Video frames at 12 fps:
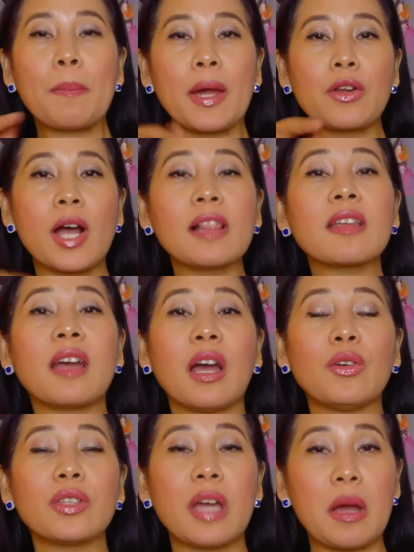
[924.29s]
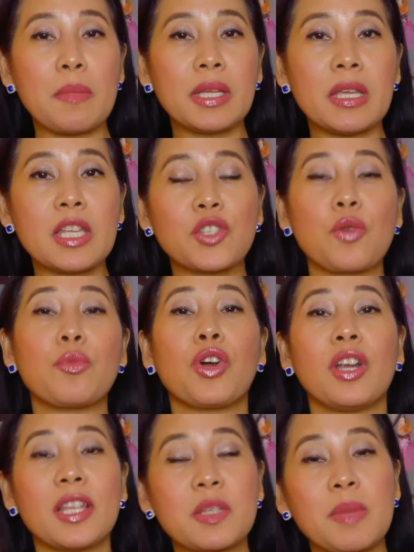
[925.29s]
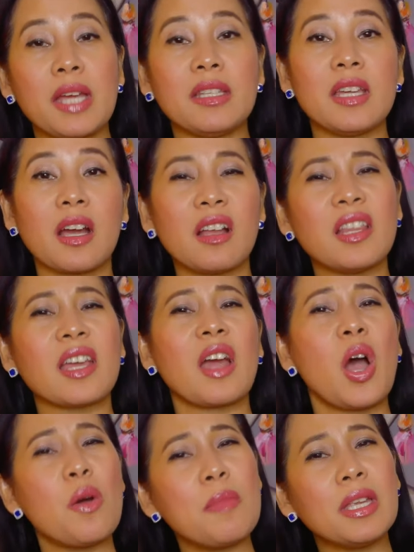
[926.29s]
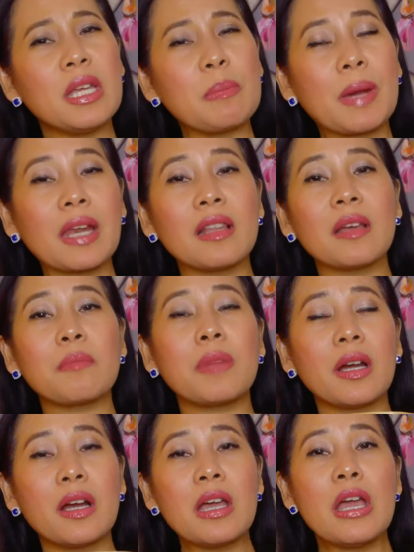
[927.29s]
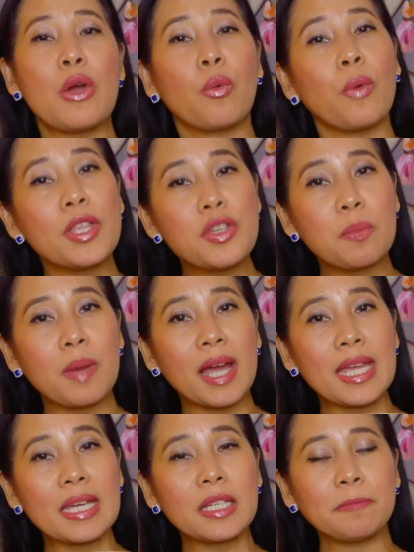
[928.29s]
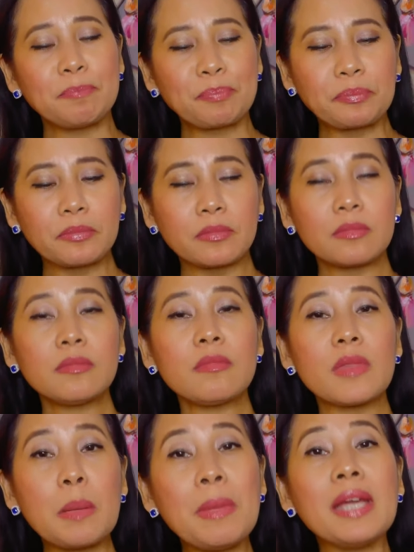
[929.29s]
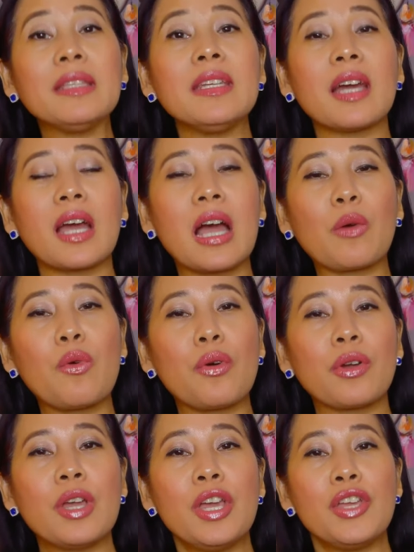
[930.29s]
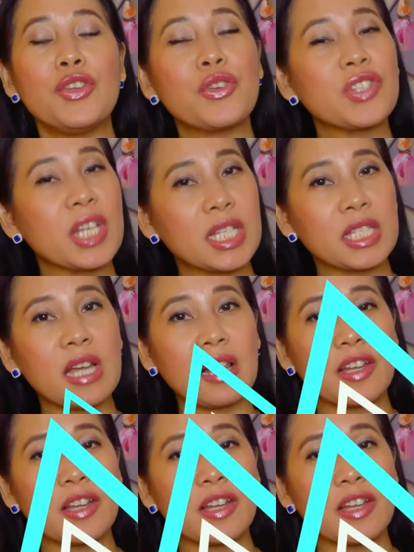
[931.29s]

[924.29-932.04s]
pero I'll count how many, so more or less may idea ka like how many, para lang ba when you buy it may idea ka kung yung $6